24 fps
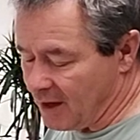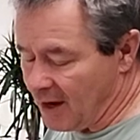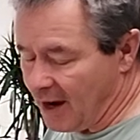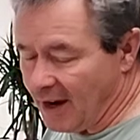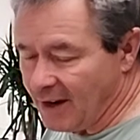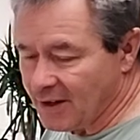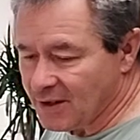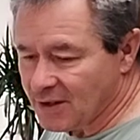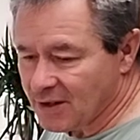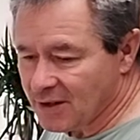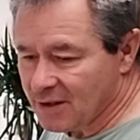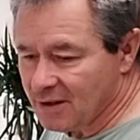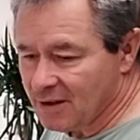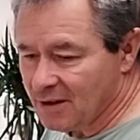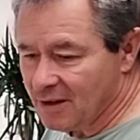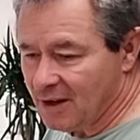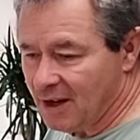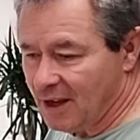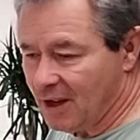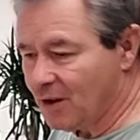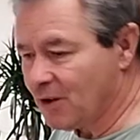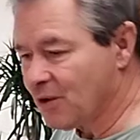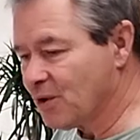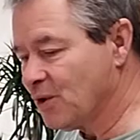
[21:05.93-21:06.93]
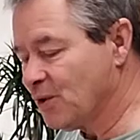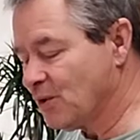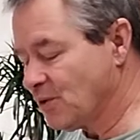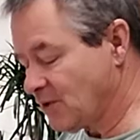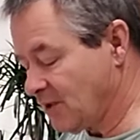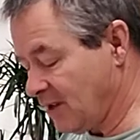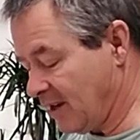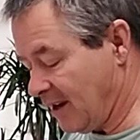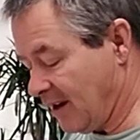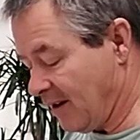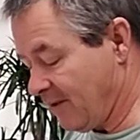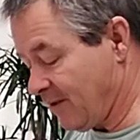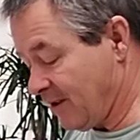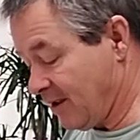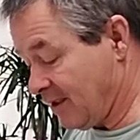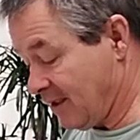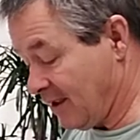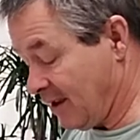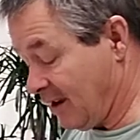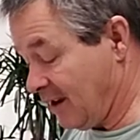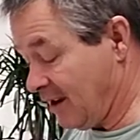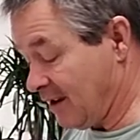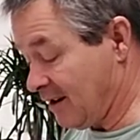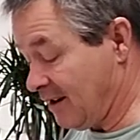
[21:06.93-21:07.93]
guy's introducing
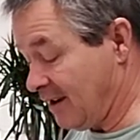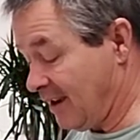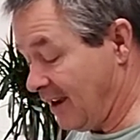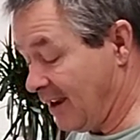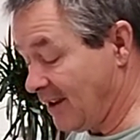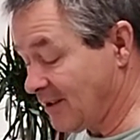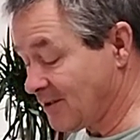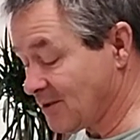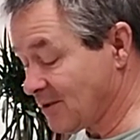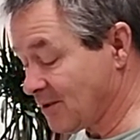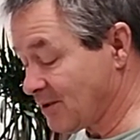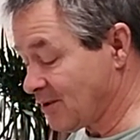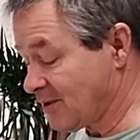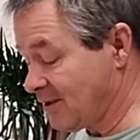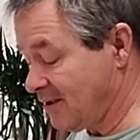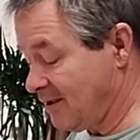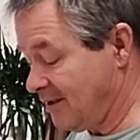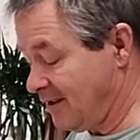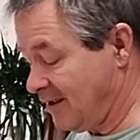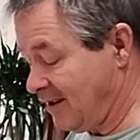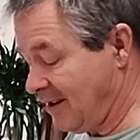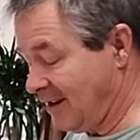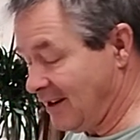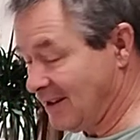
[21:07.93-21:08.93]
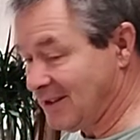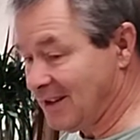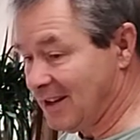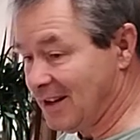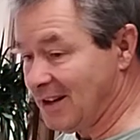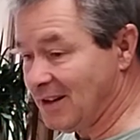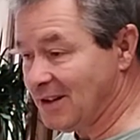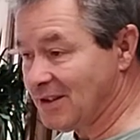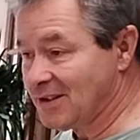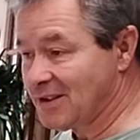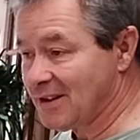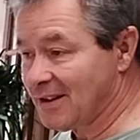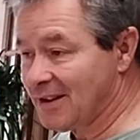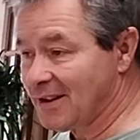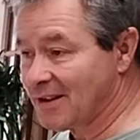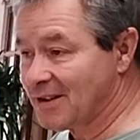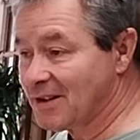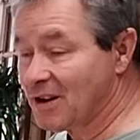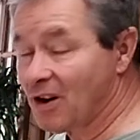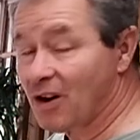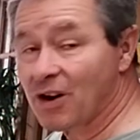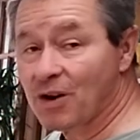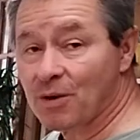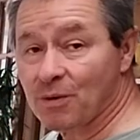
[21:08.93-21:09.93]
everything, and he's in his
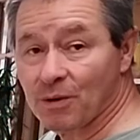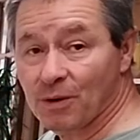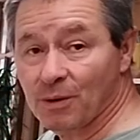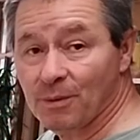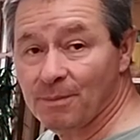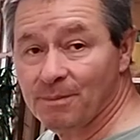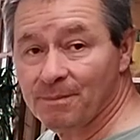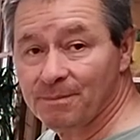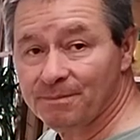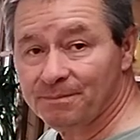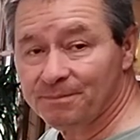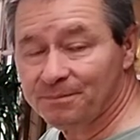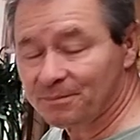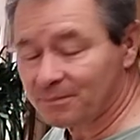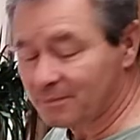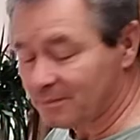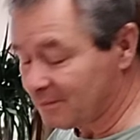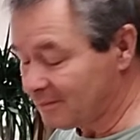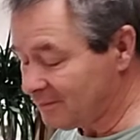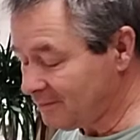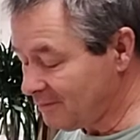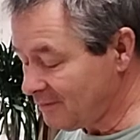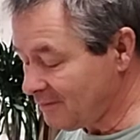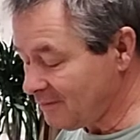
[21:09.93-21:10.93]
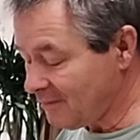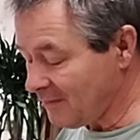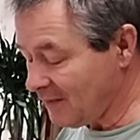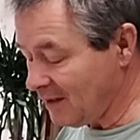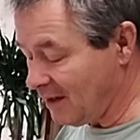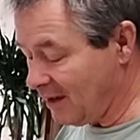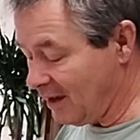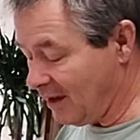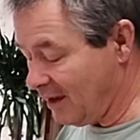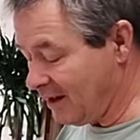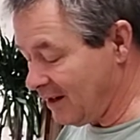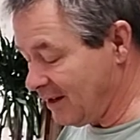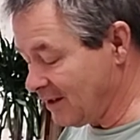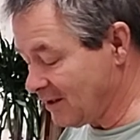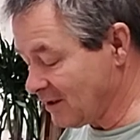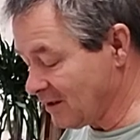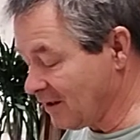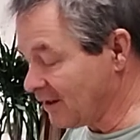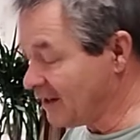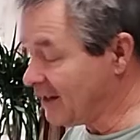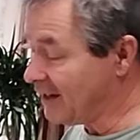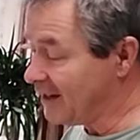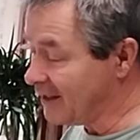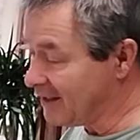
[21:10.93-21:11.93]
dark room, and he's
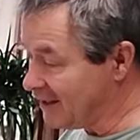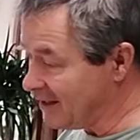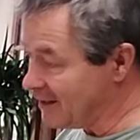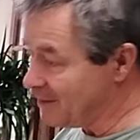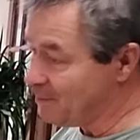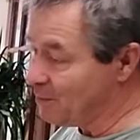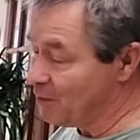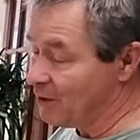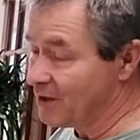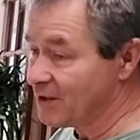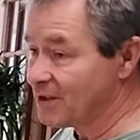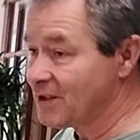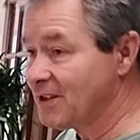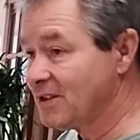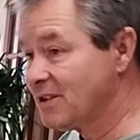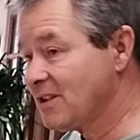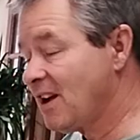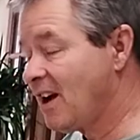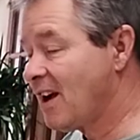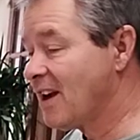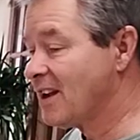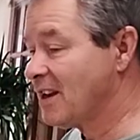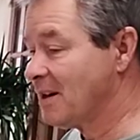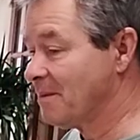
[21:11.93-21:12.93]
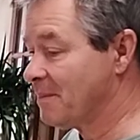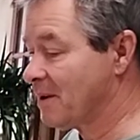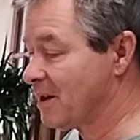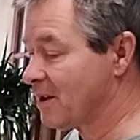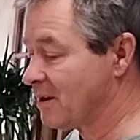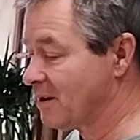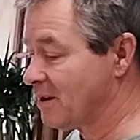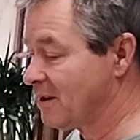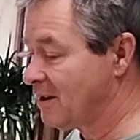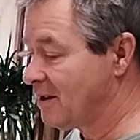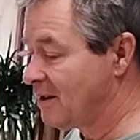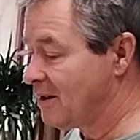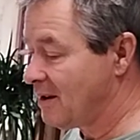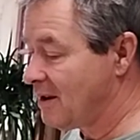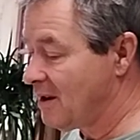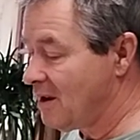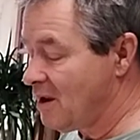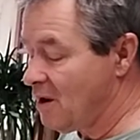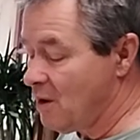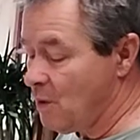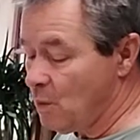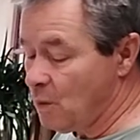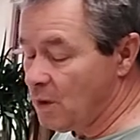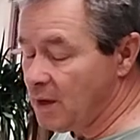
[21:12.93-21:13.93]
looking at these prints. He's talking about it.
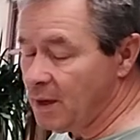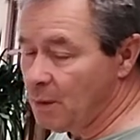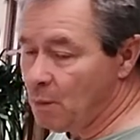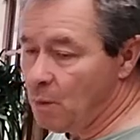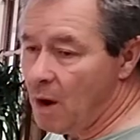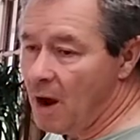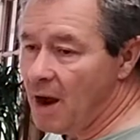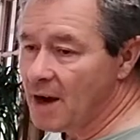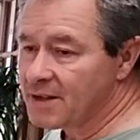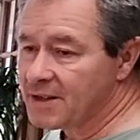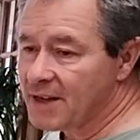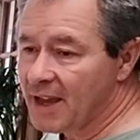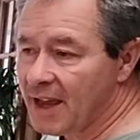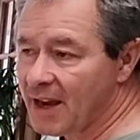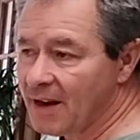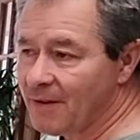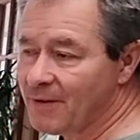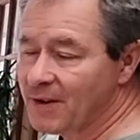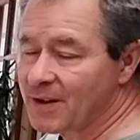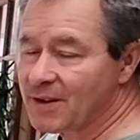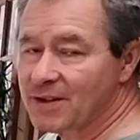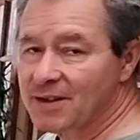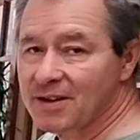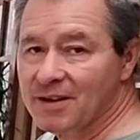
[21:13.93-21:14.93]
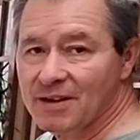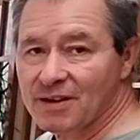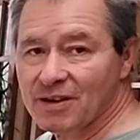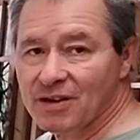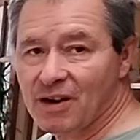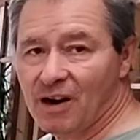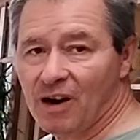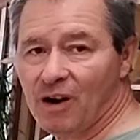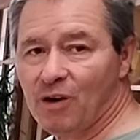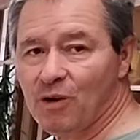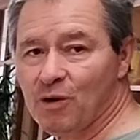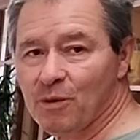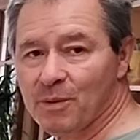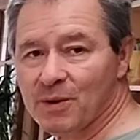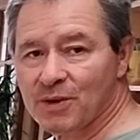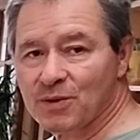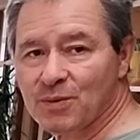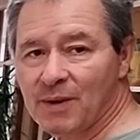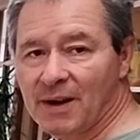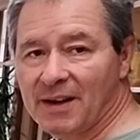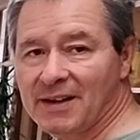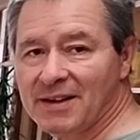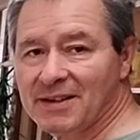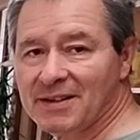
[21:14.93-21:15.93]
Well, he walks out of his dark room, and it's
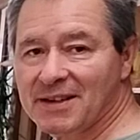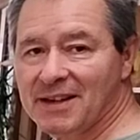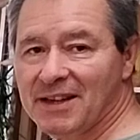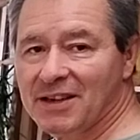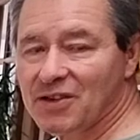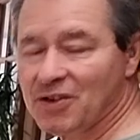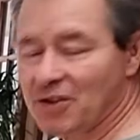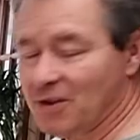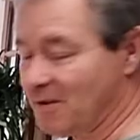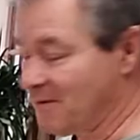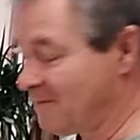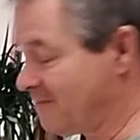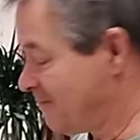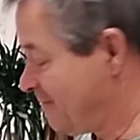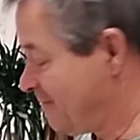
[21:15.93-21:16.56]
right in his kitchen,